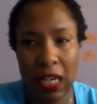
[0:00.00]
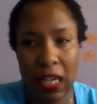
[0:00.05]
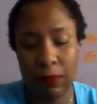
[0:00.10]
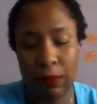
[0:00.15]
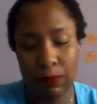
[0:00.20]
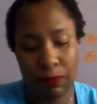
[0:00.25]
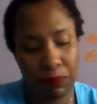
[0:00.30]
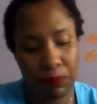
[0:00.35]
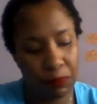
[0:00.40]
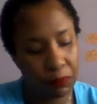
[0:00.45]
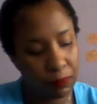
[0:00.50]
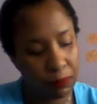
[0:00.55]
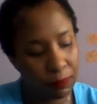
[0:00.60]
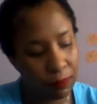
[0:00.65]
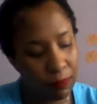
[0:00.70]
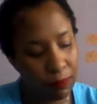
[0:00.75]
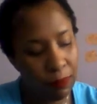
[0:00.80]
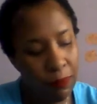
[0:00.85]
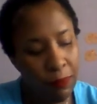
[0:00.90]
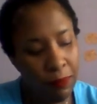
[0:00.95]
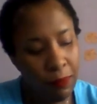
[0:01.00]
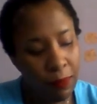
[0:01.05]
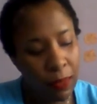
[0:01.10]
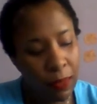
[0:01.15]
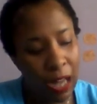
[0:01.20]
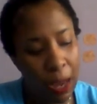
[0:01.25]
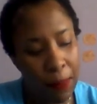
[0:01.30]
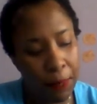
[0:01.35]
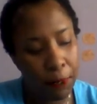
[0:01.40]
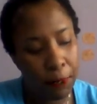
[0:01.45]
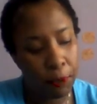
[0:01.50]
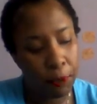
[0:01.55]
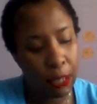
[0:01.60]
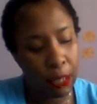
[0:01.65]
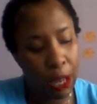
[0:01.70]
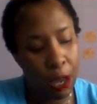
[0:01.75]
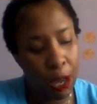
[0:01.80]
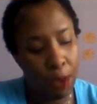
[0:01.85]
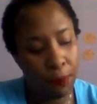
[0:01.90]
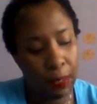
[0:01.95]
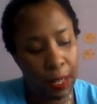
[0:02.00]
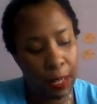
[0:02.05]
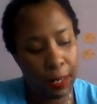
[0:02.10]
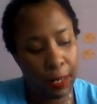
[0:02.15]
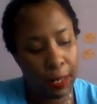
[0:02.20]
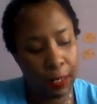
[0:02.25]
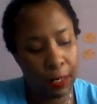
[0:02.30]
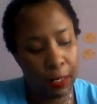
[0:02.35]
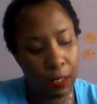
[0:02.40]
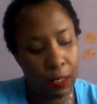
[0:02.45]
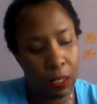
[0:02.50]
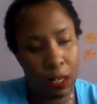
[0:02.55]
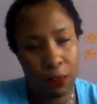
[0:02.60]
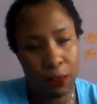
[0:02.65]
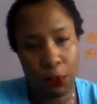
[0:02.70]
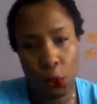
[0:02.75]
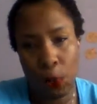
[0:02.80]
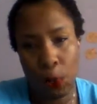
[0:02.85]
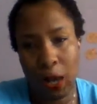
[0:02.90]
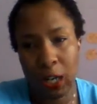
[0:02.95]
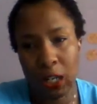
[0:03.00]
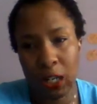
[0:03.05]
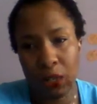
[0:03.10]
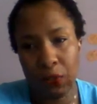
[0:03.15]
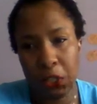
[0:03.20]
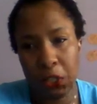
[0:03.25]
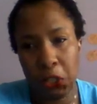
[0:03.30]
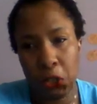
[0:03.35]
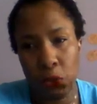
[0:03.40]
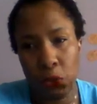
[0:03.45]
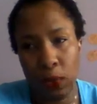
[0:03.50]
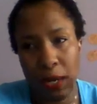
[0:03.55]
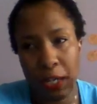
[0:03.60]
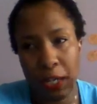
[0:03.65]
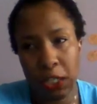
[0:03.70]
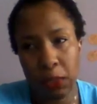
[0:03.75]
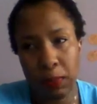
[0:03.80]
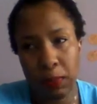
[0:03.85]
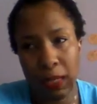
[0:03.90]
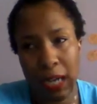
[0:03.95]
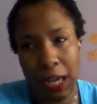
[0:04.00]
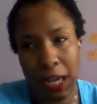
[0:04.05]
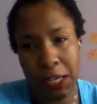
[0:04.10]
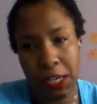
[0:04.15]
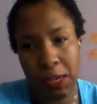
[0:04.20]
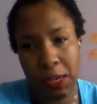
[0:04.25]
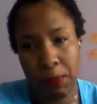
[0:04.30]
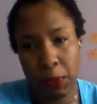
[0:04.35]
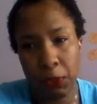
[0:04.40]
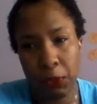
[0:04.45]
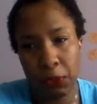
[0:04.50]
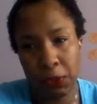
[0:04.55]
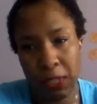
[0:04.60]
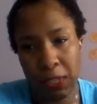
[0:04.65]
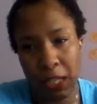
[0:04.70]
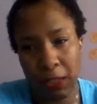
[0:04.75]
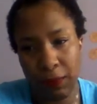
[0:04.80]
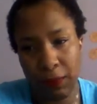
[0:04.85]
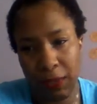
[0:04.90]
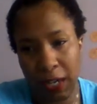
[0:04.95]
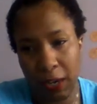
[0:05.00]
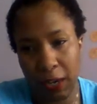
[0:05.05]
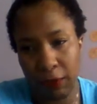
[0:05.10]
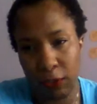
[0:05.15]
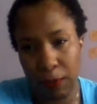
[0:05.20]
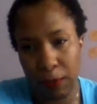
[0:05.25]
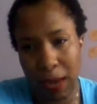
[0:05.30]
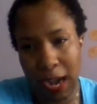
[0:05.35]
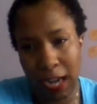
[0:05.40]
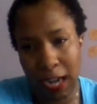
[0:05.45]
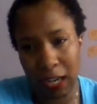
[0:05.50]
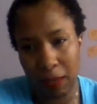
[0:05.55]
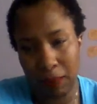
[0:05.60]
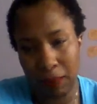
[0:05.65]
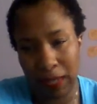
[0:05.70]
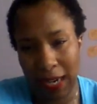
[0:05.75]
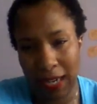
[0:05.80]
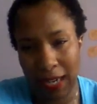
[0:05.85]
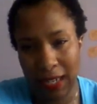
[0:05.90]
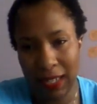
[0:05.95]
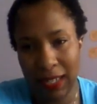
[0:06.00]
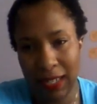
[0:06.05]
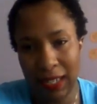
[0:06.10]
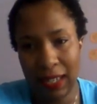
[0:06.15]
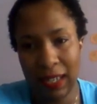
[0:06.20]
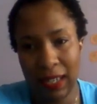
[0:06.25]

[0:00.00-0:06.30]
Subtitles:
I might go live like every week or every 2 weeks, but I did post another video for my hair update.